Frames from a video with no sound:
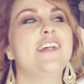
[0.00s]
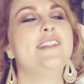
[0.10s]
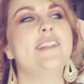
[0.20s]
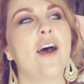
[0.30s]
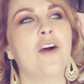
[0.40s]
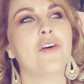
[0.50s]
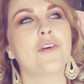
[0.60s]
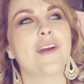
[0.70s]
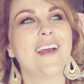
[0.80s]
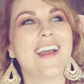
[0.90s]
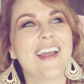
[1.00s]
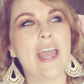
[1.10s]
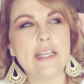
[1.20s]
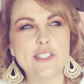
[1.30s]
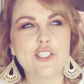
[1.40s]
So
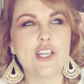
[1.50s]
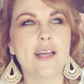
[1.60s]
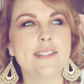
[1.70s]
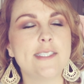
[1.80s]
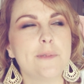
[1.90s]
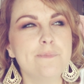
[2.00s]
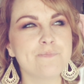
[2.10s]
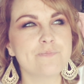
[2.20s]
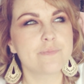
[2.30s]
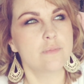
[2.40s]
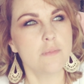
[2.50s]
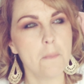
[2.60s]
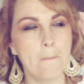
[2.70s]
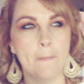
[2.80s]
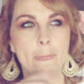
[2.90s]
it's just,
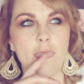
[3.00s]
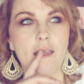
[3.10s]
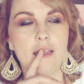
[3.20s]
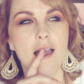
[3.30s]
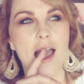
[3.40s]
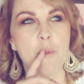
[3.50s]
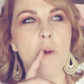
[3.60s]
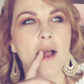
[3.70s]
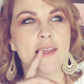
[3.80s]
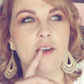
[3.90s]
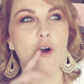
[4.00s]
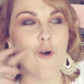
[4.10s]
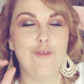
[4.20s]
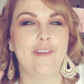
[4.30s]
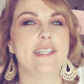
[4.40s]
I want to
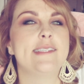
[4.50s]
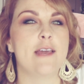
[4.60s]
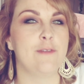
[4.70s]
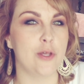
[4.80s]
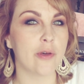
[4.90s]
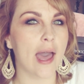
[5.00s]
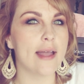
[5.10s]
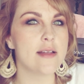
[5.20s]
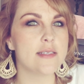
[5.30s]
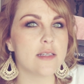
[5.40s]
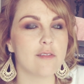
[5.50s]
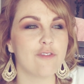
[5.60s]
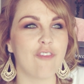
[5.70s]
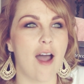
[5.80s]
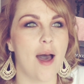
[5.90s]
hopefully save you guys
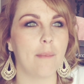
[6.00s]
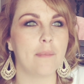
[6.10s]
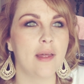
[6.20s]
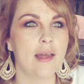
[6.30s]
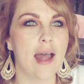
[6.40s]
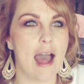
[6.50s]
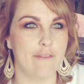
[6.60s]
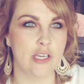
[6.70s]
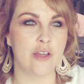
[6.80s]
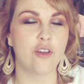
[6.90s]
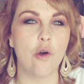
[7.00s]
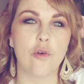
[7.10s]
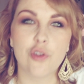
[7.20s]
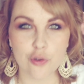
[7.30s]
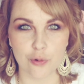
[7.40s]
from having to go
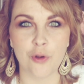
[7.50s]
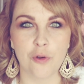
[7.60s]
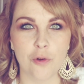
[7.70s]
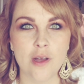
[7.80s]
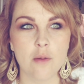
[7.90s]
through